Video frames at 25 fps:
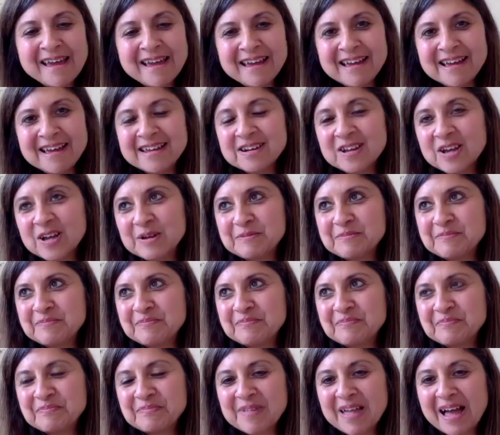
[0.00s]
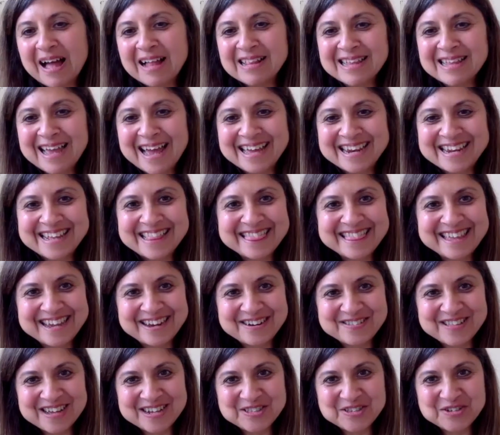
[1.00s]
And I'll add in
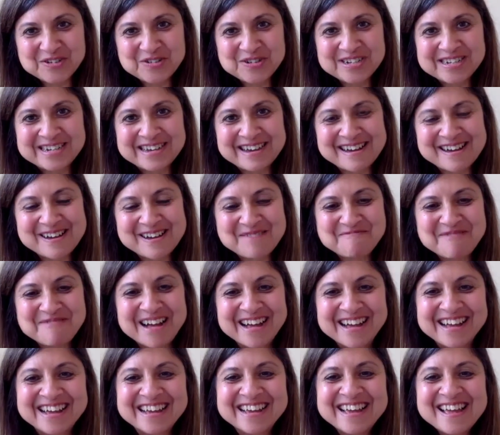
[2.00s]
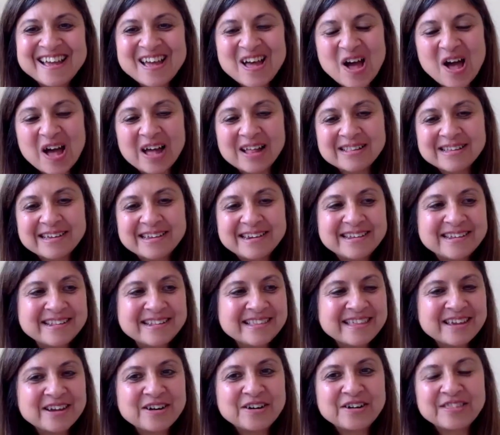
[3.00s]
there, that's good. I'll add
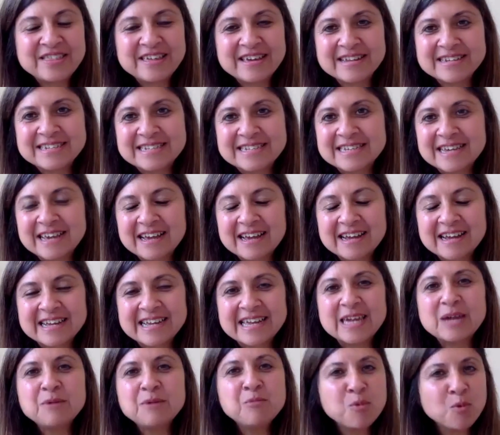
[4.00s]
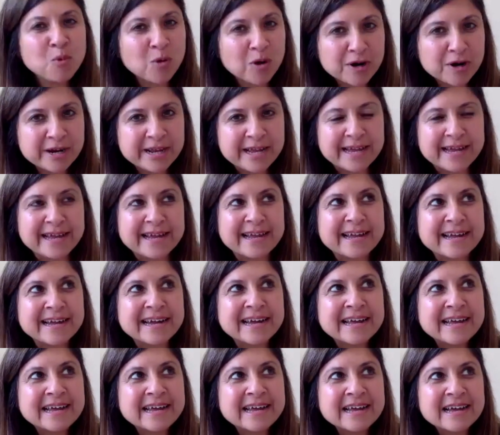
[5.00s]
in there that keep working.
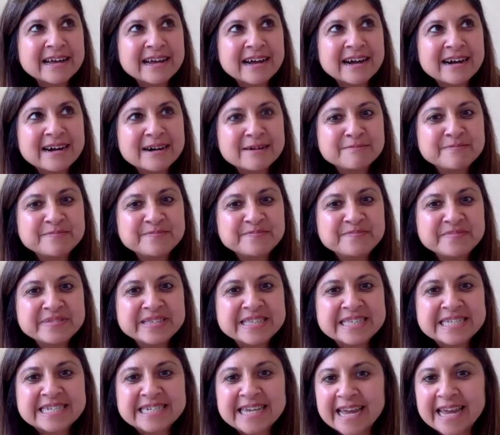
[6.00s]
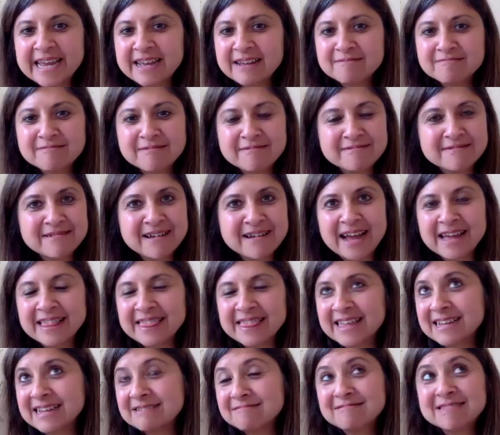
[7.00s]
I I
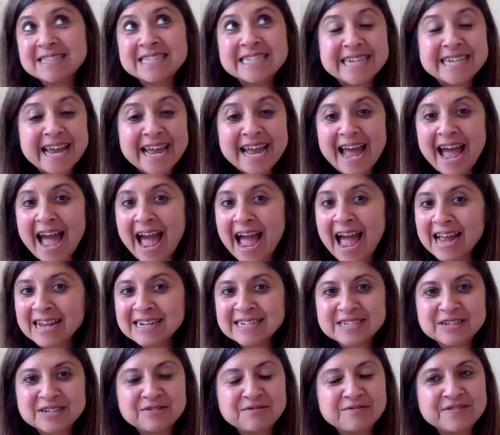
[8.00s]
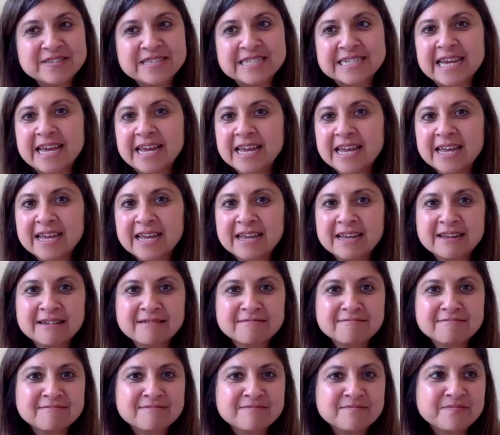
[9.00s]
think stay active,
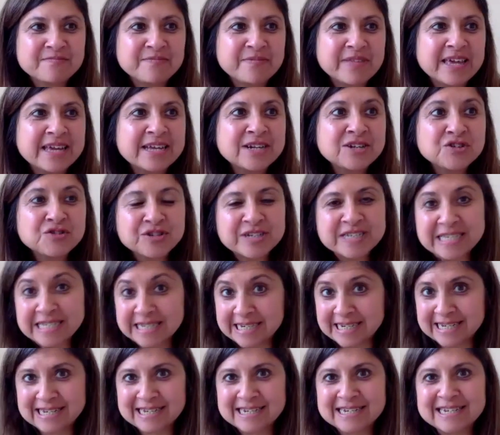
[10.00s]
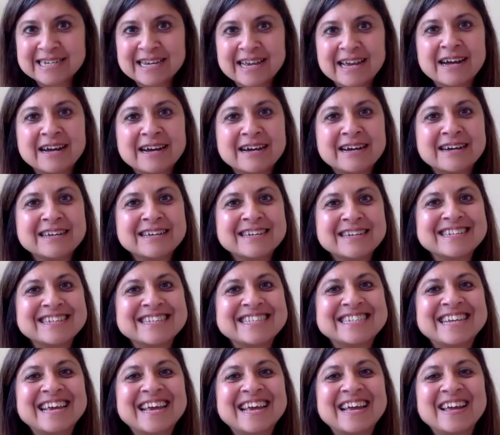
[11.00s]
stay interested,
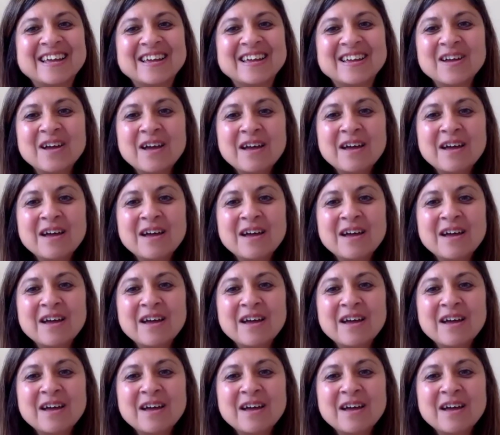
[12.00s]
stay